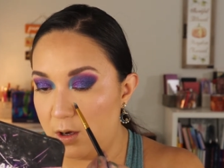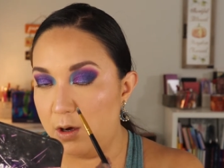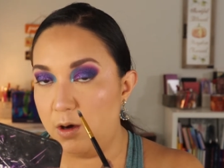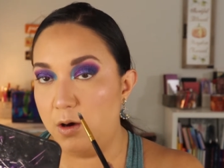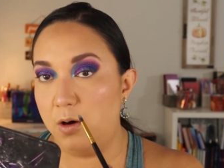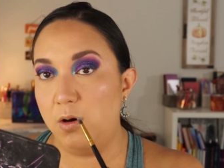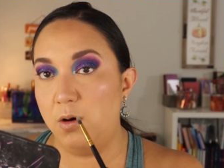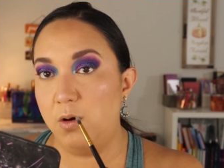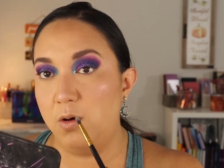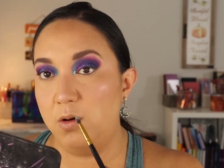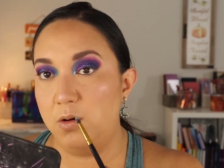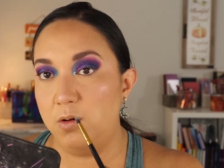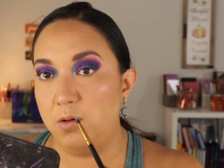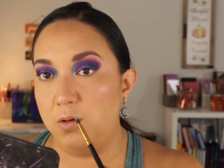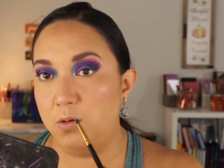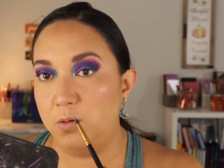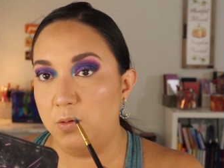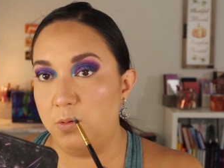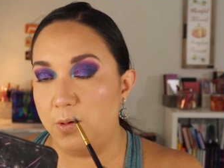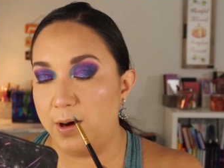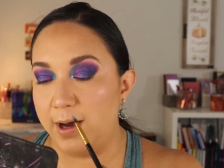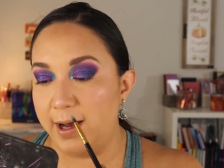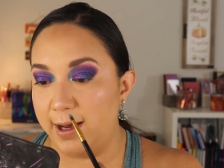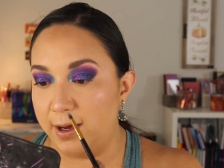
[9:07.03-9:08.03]
Oh,
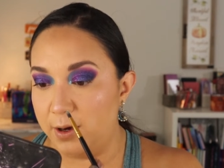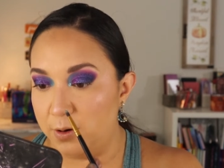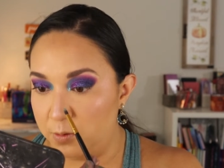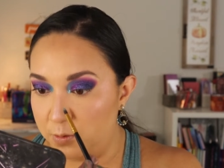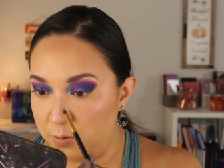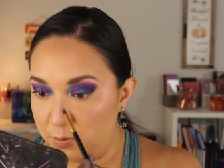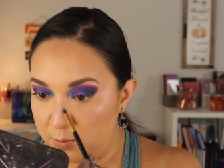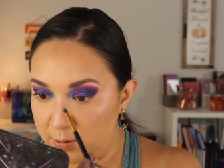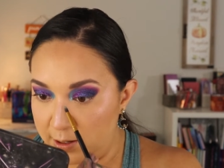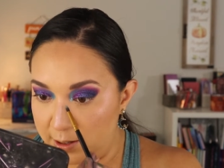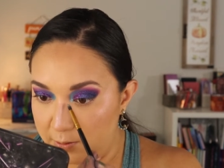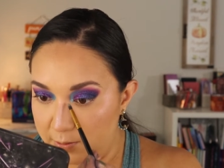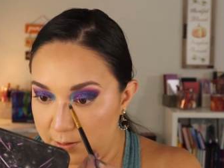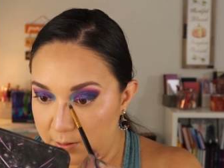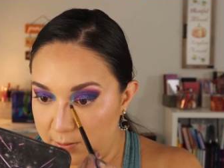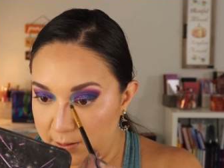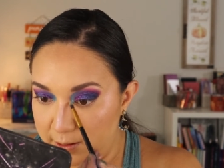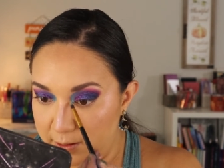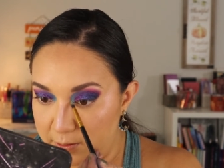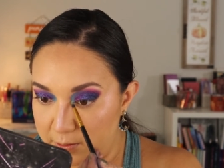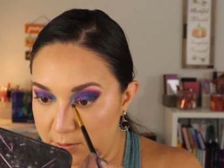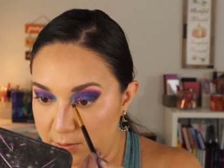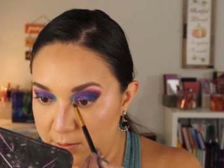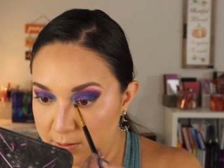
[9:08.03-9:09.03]
wow. Wow, wow,
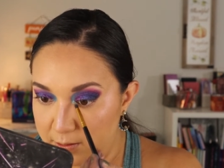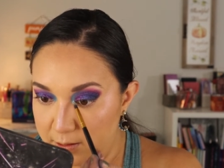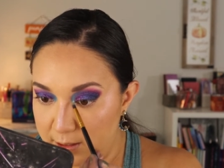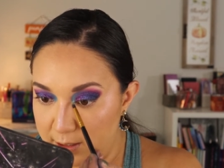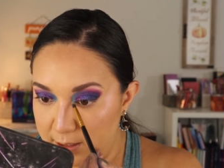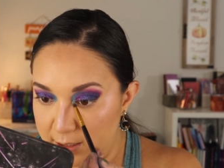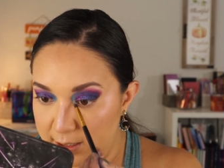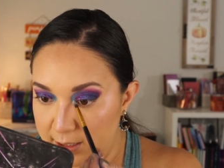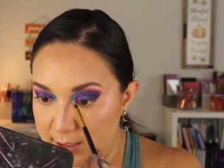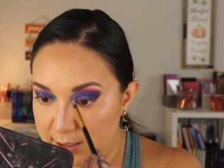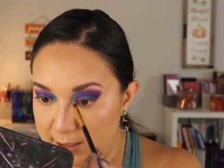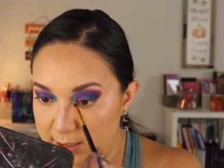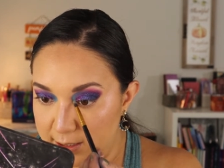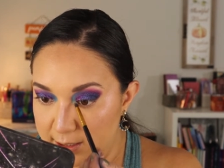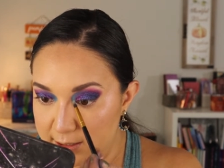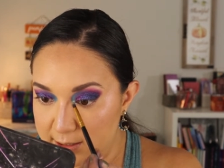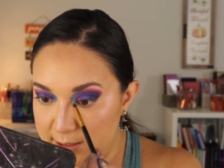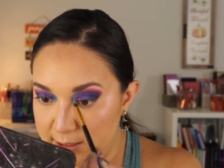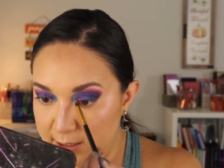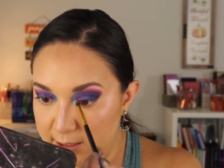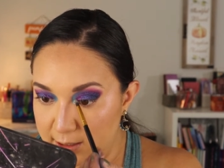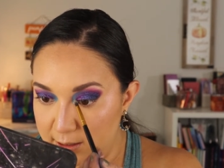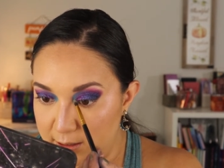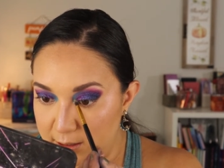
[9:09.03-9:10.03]
wow. I think it's
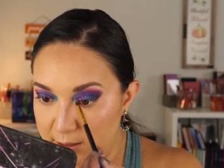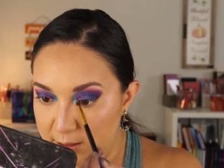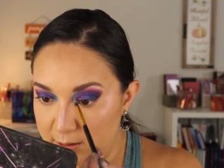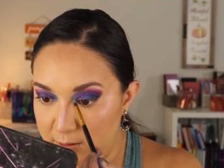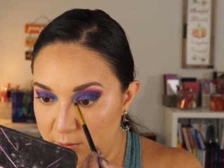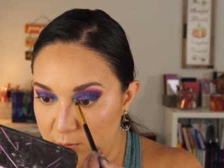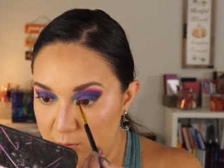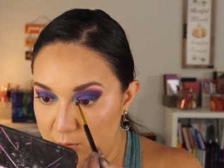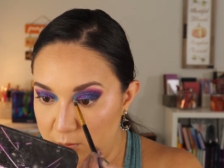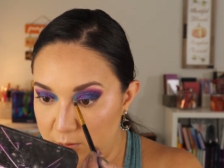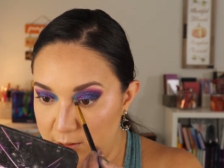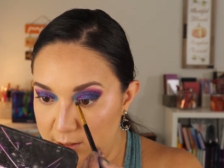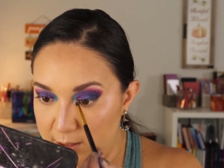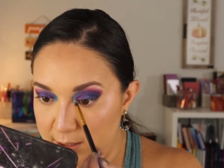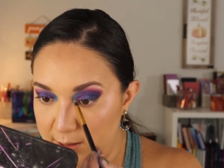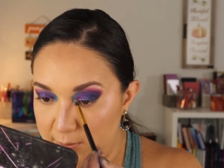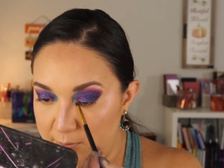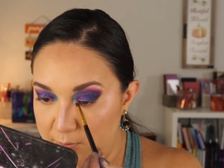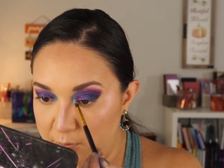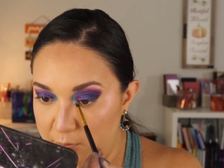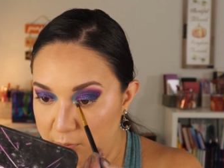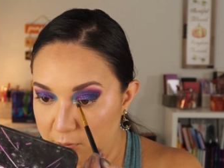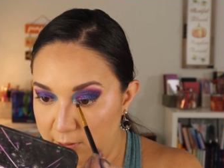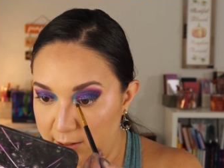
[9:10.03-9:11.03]
like a
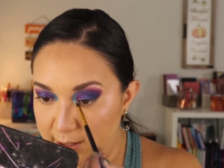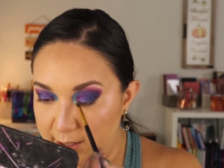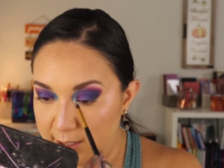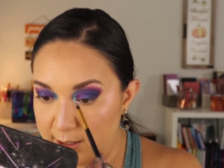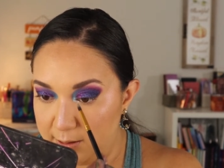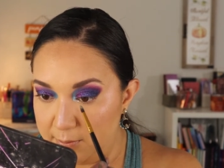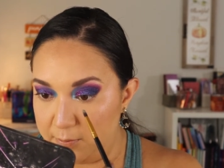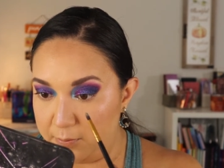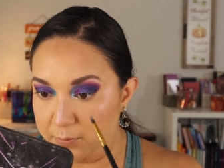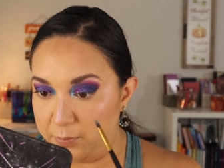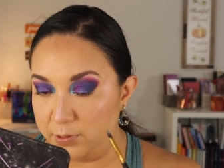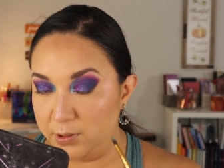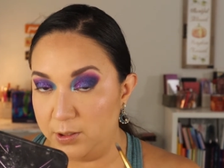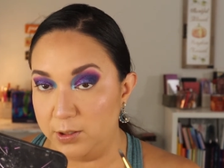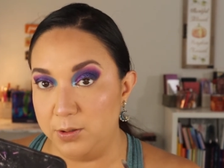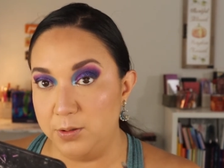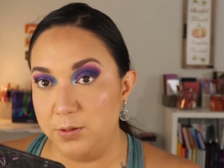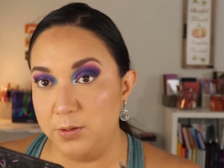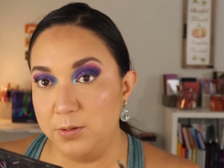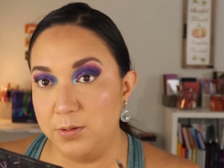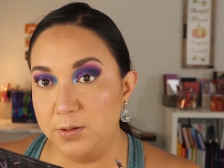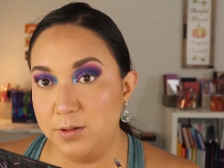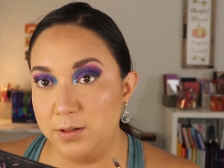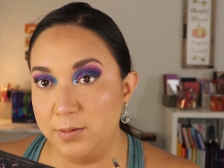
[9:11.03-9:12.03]
really bright
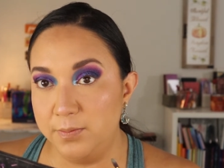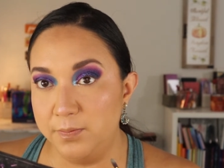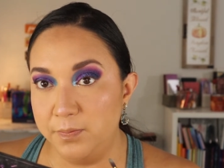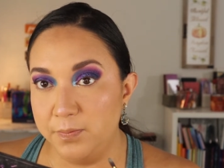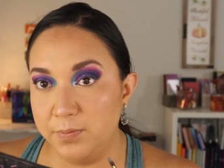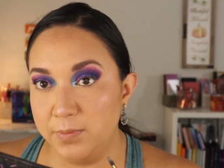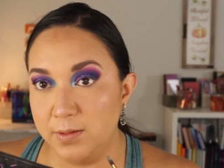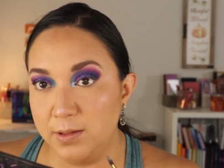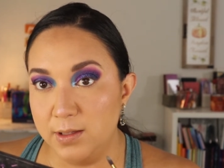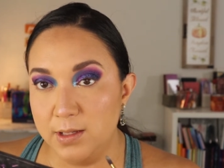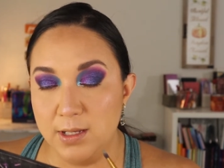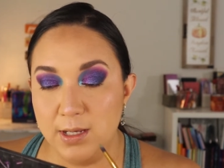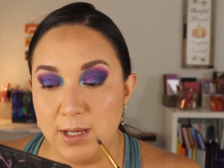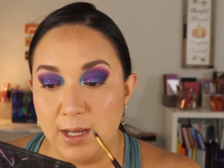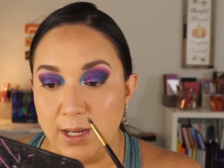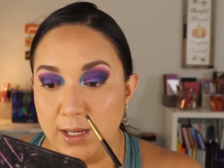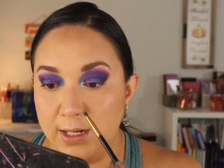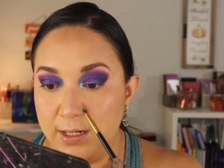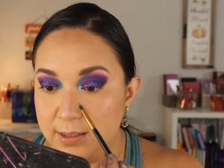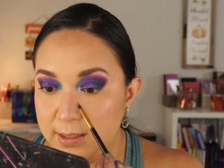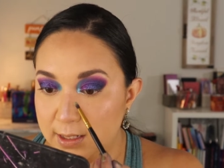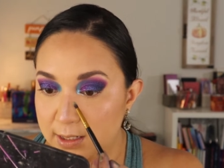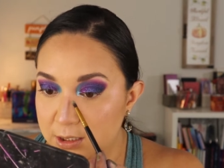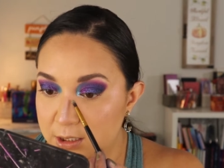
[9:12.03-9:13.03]
blue.
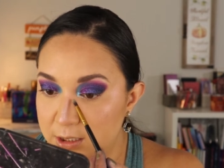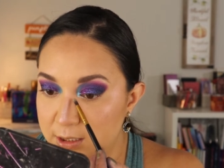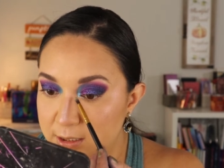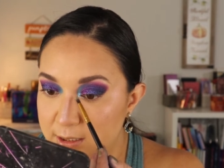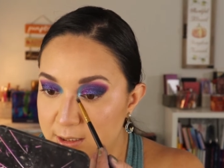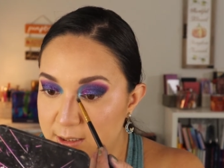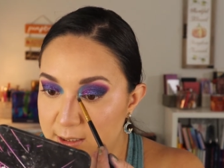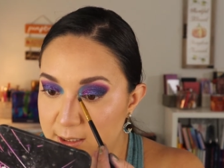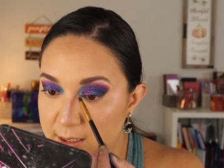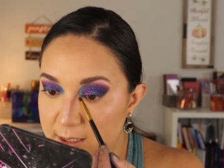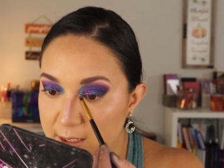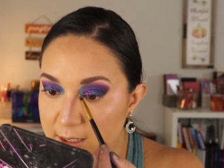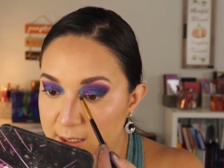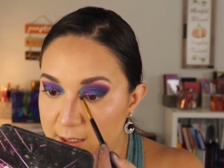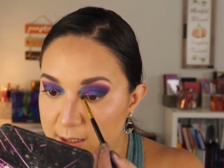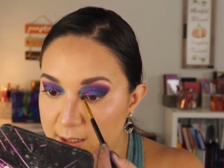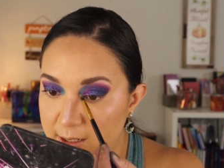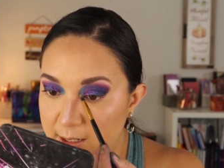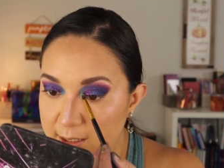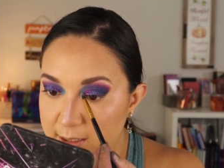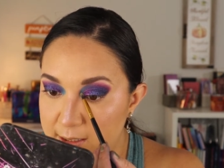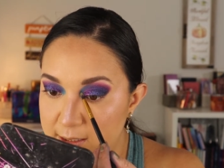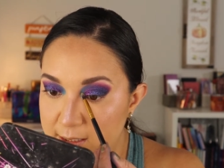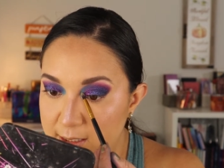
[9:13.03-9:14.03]
And it's actually sitting
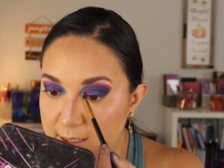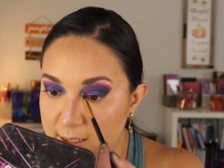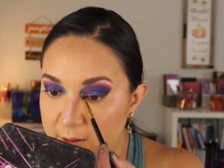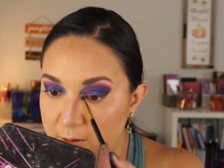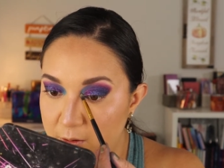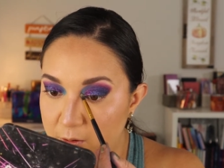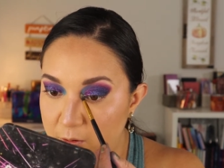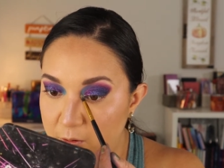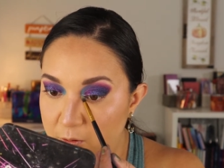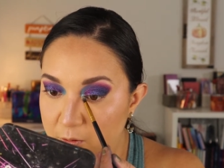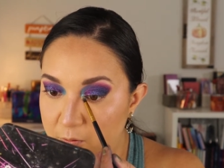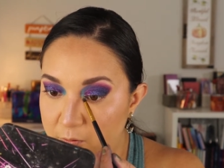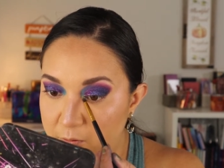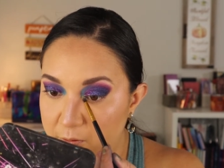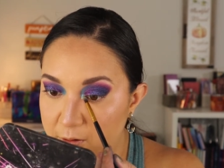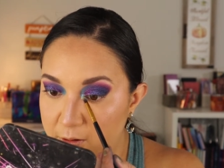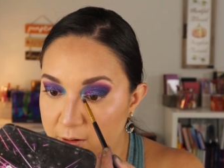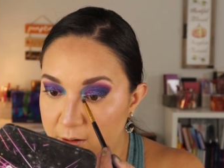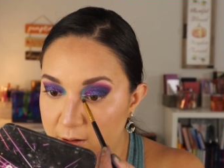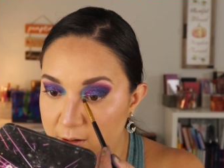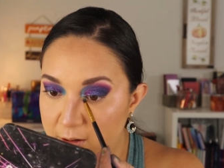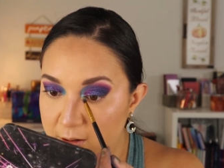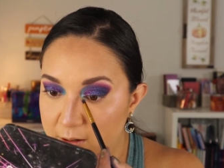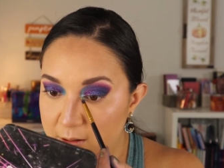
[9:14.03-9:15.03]
nicely
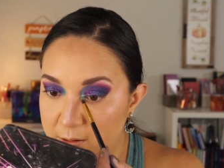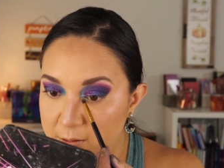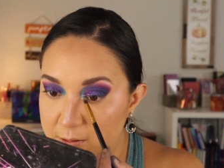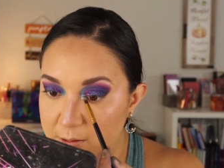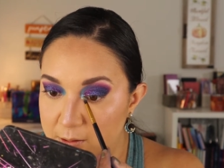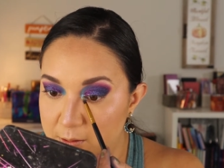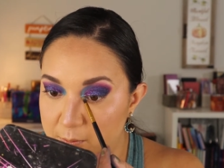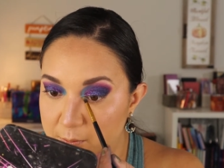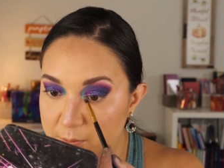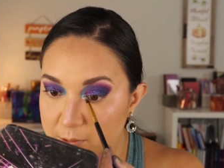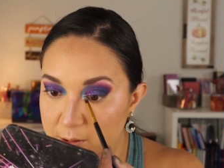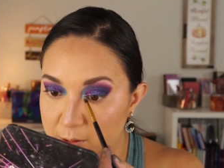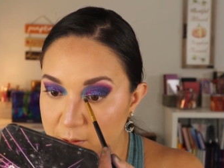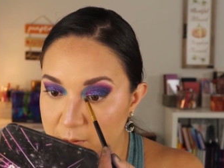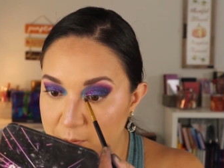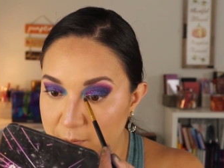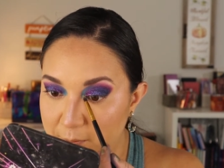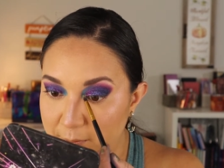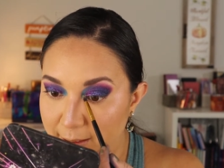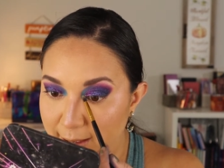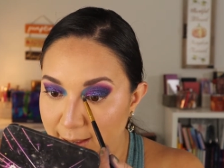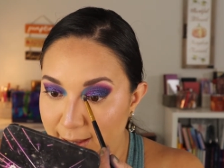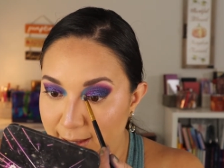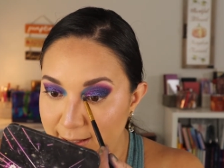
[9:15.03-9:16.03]
over the blue
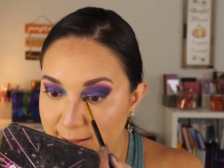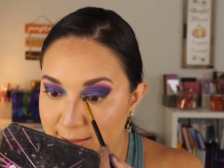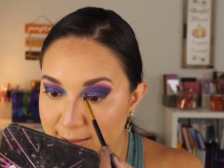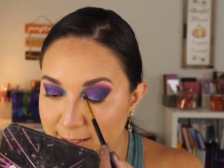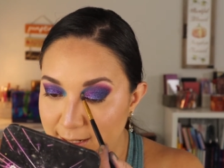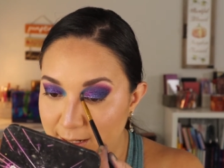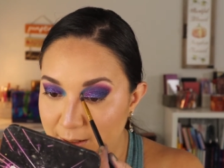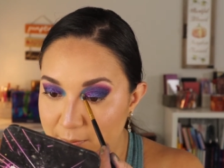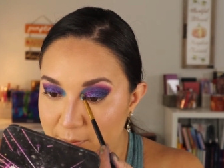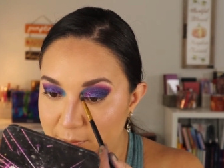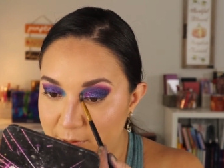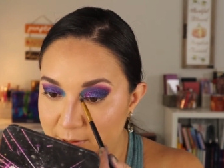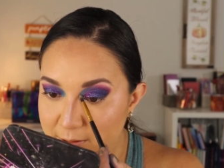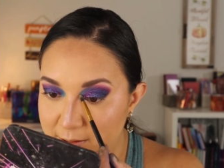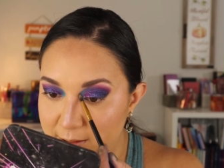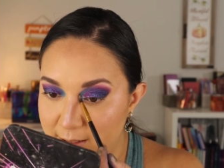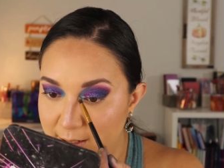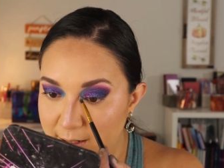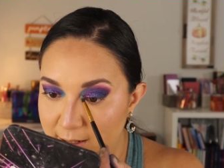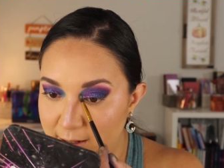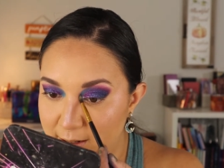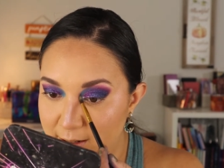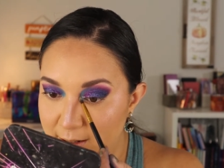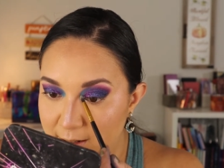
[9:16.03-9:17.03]
matte that I put
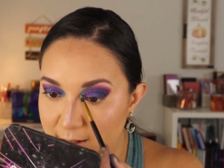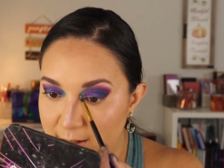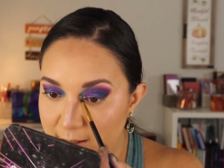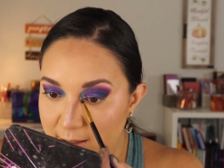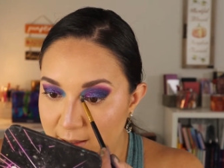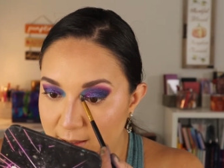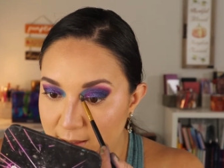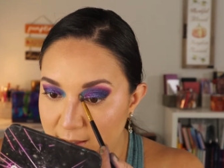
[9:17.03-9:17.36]
there,